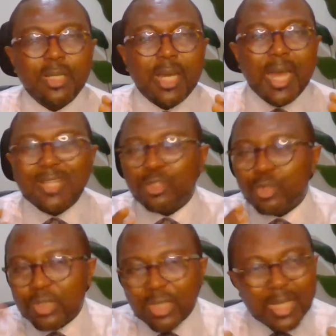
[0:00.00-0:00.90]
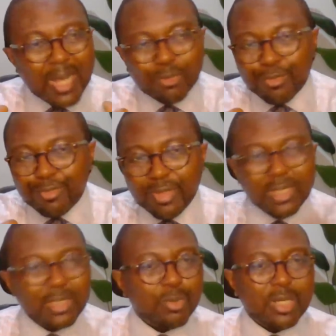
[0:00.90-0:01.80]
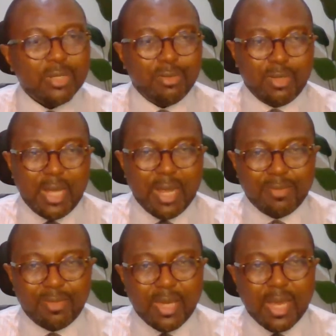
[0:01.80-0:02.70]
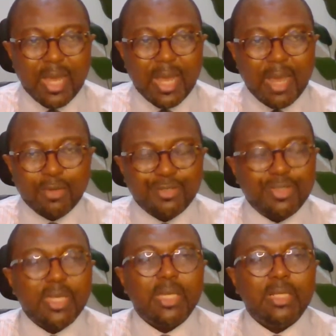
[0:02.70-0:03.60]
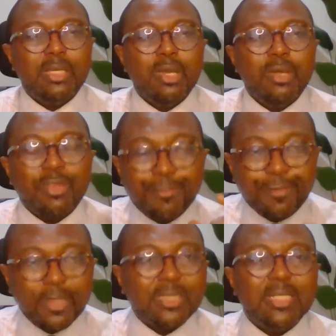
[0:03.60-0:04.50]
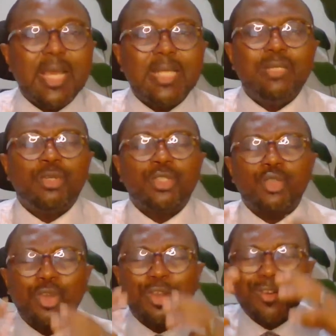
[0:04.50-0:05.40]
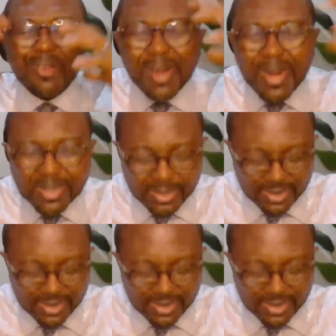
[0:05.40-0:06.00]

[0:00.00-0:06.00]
I totally had to think the way I was thinking. The first thing I did was to create